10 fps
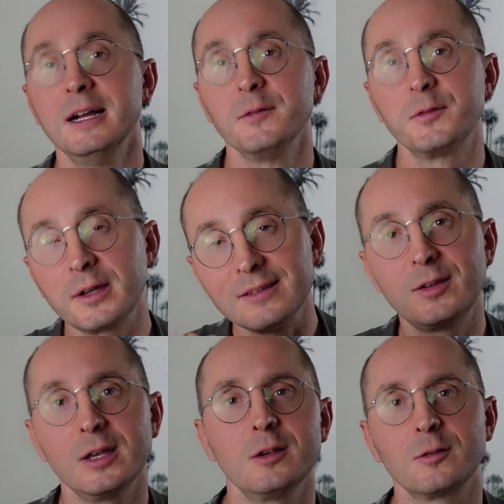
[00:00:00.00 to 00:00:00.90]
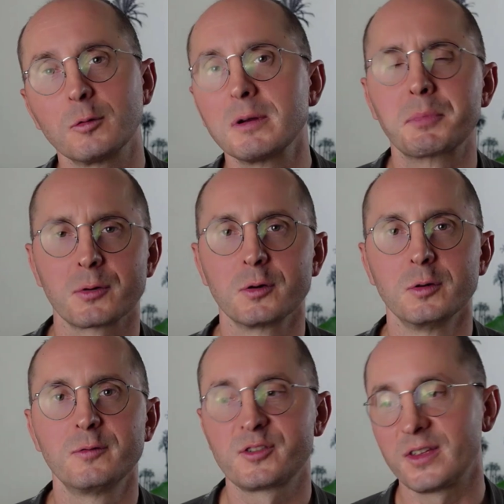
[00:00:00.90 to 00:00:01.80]
to continue to
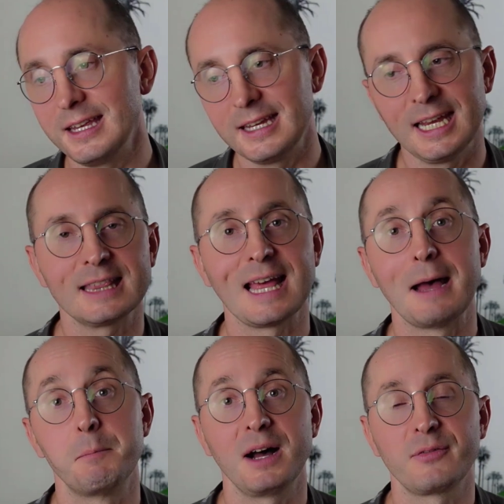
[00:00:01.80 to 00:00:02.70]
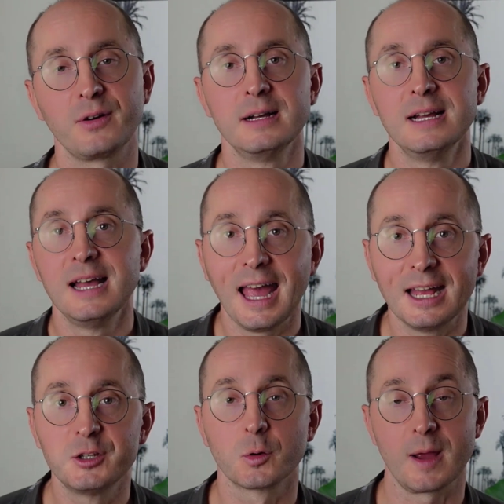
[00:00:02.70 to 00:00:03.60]
improve so that you get that buffer
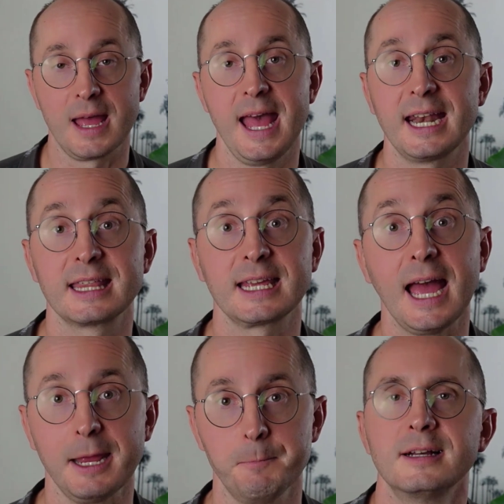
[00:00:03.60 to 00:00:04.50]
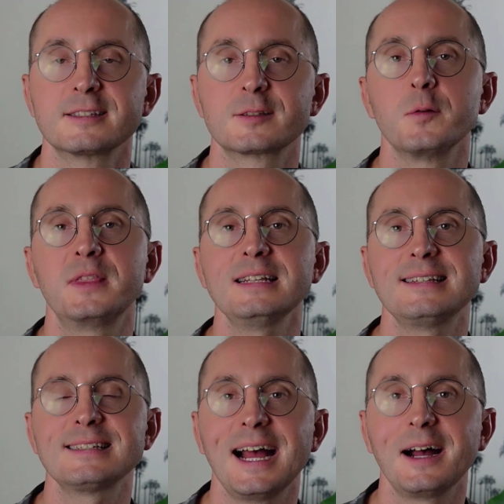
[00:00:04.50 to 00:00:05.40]
and you're ahead of the game. So this
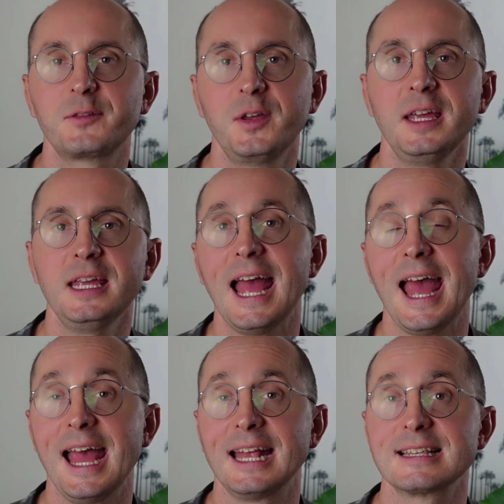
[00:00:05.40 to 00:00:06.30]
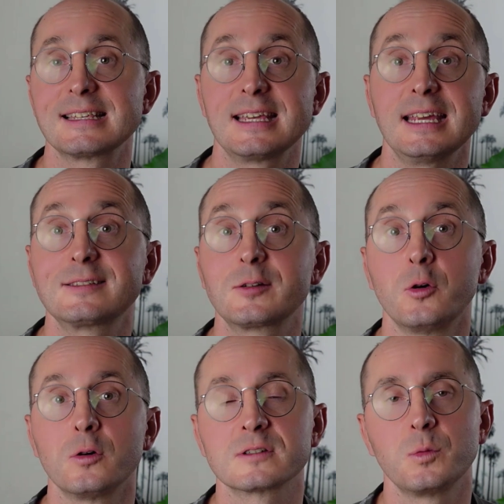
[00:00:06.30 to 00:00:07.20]
is how T and Z
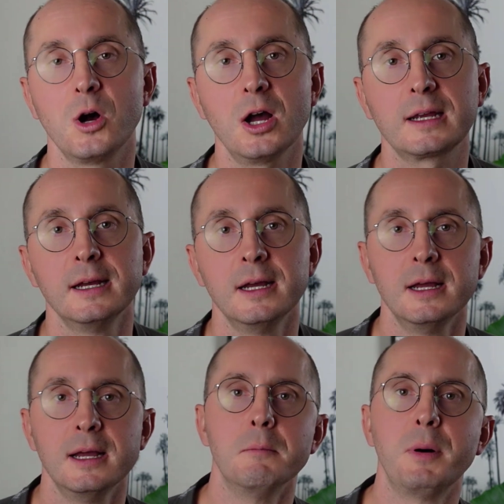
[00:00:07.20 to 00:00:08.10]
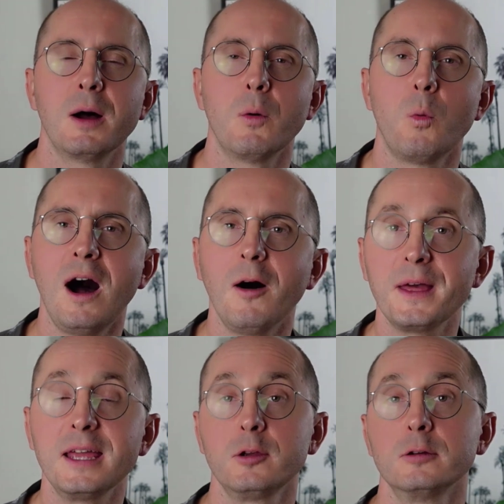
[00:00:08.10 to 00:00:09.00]
scores work. But while
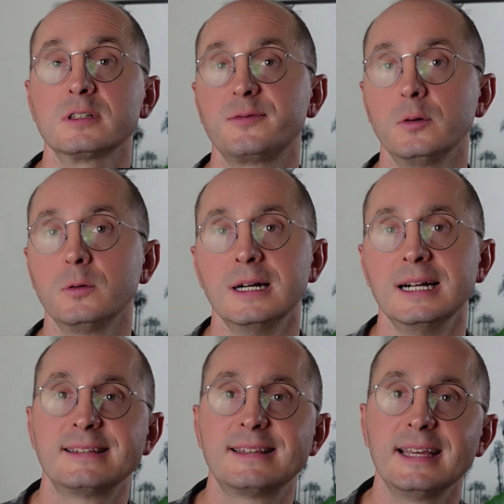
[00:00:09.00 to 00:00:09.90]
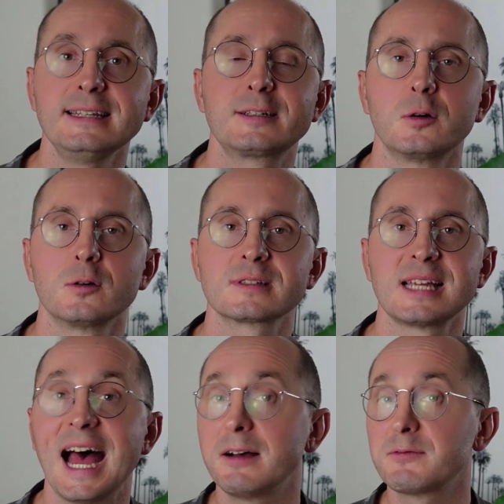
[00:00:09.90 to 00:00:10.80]
they're useful, T-scores
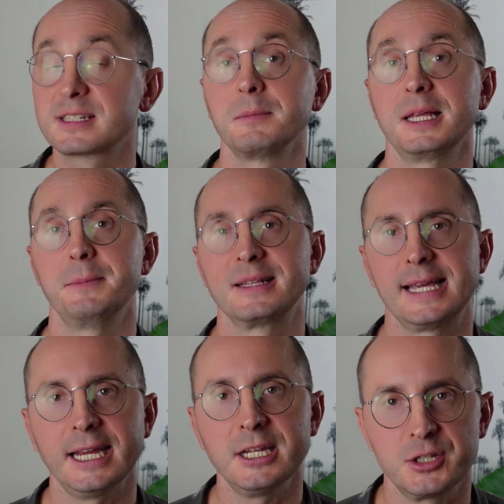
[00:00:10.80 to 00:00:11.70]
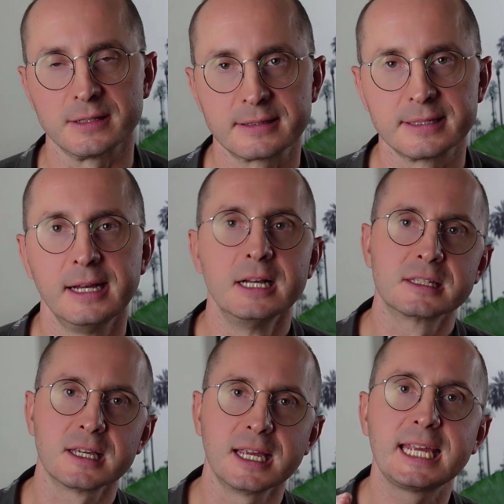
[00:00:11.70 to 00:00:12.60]
have some limitations.
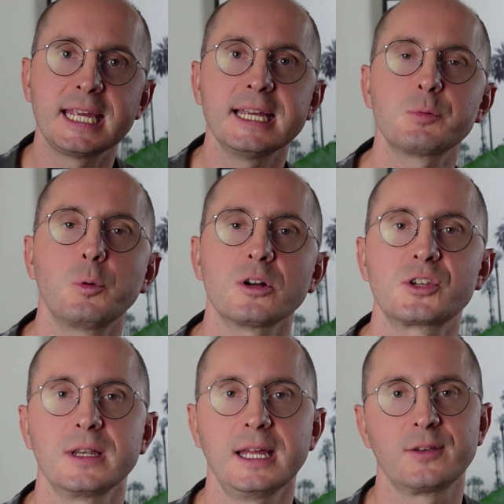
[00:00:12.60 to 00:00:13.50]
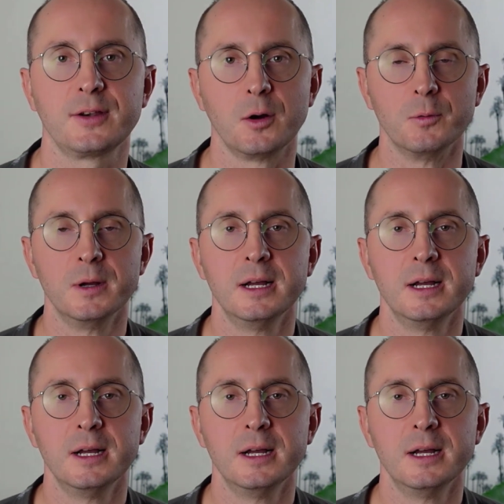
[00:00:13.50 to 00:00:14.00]
So here's what you need to know.